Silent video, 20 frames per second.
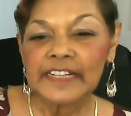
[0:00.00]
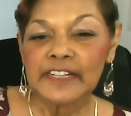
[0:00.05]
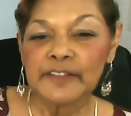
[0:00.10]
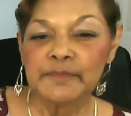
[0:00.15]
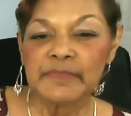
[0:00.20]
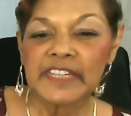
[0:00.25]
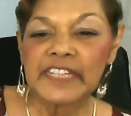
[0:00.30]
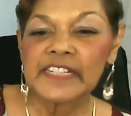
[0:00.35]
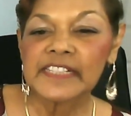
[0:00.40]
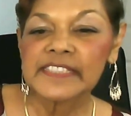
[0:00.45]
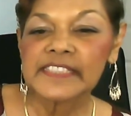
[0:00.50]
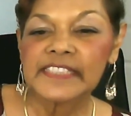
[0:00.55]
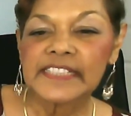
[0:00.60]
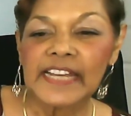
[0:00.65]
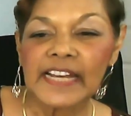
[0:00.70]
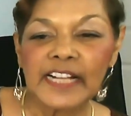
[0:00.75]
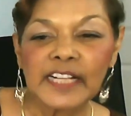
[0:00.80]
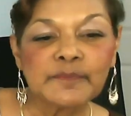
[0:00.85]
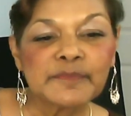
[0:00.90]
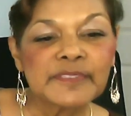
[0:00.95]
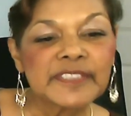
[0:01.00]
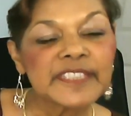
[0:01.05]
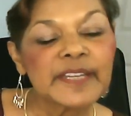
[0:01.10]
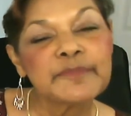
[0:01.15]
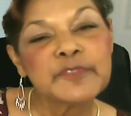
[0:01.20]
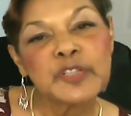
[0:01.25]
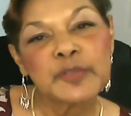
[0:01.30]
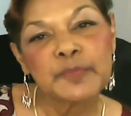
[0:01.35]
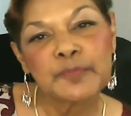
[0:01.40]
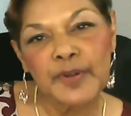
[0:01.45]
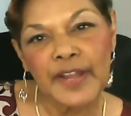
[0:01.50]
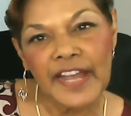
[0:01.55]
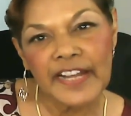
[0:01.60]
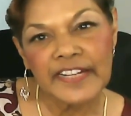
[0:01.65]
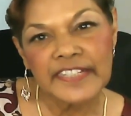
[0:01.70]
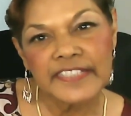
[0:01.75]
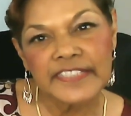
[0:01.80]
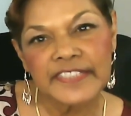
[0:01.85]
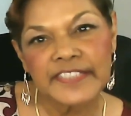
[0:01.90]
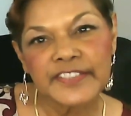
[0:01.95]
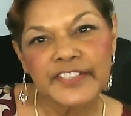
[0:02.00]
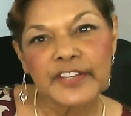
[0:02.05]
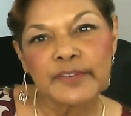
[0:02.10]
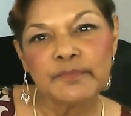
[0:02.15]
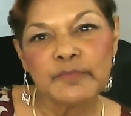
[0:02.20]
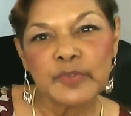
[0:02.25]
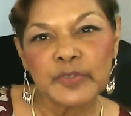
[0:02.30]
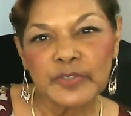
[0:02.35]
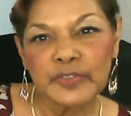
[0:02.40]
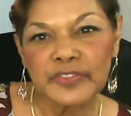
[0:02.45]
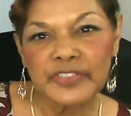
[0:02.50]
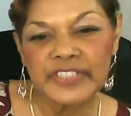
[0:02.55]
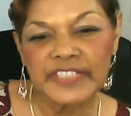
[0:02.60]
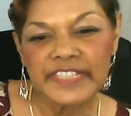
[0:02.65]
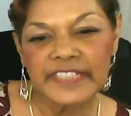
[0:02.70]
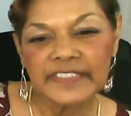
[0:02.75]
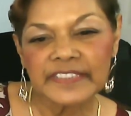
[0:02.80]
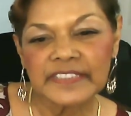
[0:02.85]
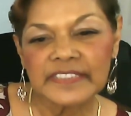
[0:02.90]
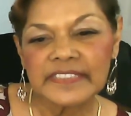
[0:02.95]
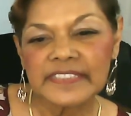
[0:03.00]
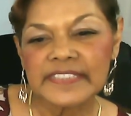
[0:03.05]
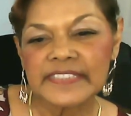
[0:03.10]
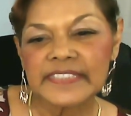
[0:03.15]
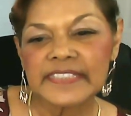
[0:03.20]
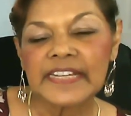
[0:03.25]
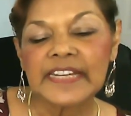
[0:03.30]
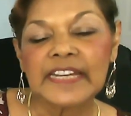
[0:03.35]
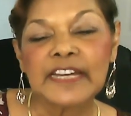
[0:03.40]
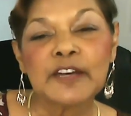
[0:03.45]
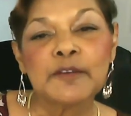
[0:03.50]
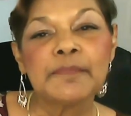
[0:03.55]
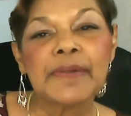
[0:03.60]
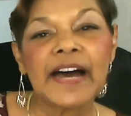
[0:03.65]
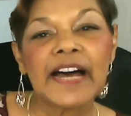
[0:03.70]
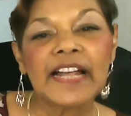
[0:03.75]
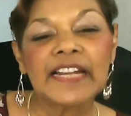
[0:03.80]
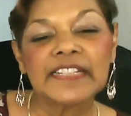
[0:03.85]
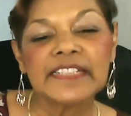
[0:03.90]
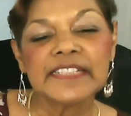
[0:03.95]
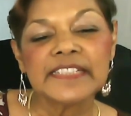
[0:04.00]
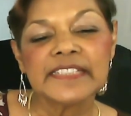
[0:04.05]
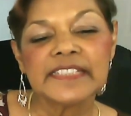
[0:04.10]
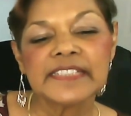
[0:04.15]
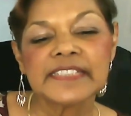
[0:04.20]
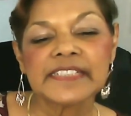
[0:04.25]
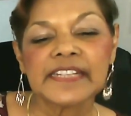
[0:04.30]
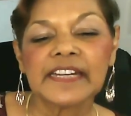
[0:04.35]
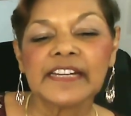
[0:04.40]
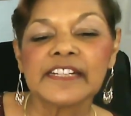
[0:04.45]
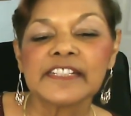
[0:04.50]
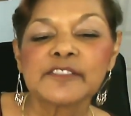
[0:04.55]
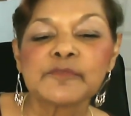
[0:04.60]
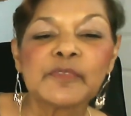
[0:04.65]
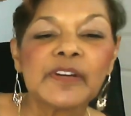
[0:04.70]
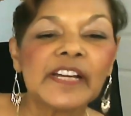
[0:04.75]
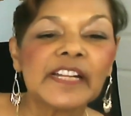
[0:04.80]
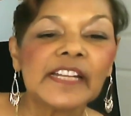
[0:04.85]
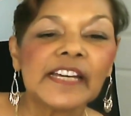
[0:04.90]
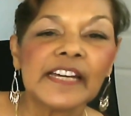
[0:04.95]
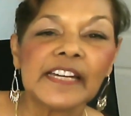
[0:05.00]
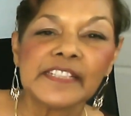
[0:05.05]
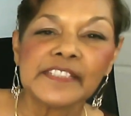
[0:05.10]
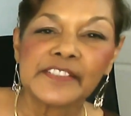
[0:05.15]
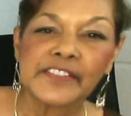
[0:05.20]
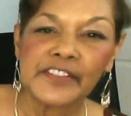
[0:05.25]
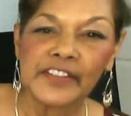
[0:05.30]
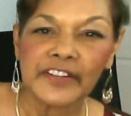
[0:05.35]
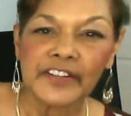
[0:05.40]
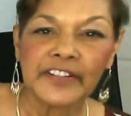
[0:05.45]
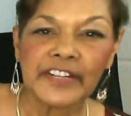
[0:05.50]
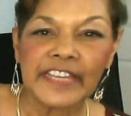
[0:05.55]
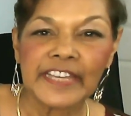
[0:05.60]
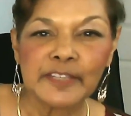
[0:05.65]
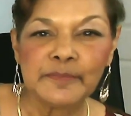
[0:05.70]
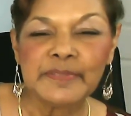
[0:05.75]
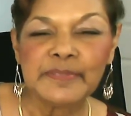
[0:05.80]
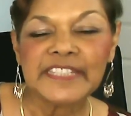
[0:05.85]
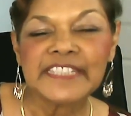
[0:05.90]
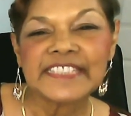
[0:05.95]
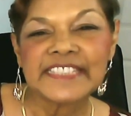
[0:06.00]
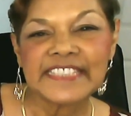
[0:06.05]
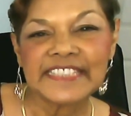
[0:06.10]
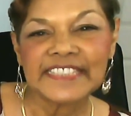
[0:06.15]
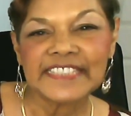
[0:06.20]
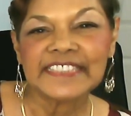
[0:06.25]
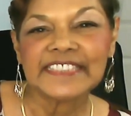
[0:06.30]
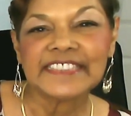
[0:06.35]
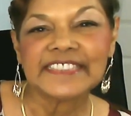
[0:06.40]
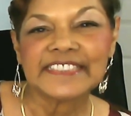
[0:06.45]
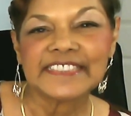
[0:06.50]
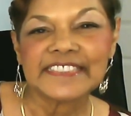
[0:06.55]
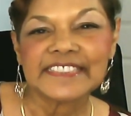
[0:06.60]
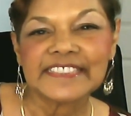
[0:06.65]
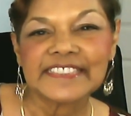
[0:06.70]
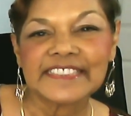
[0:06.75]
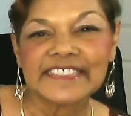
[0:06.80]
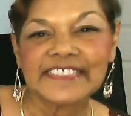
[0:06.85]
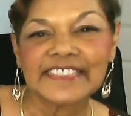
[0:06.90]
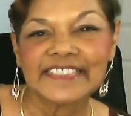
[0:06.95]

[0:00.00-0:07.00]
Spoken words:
because it helps them to practice their motor skills, balance, as well as their ABCs.